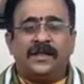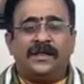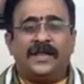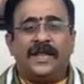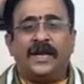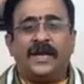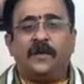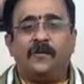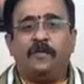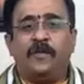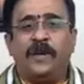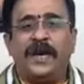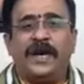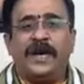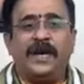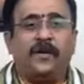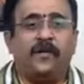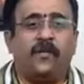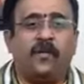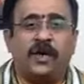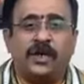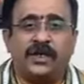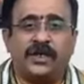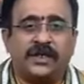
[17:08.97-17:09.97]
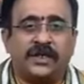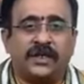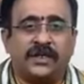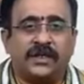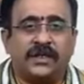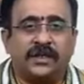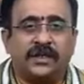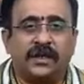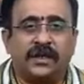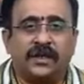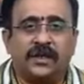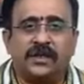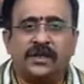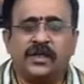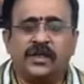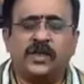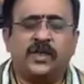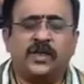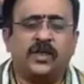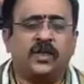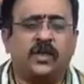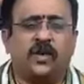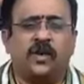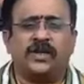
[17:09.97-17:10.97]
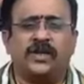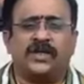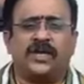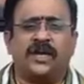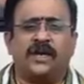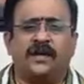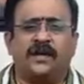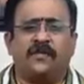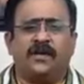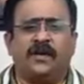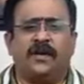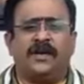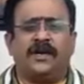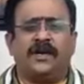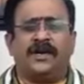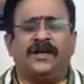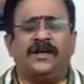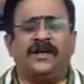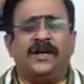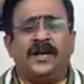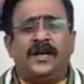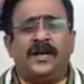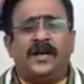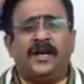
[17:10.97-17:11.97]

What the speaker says: that bed was so turmoil.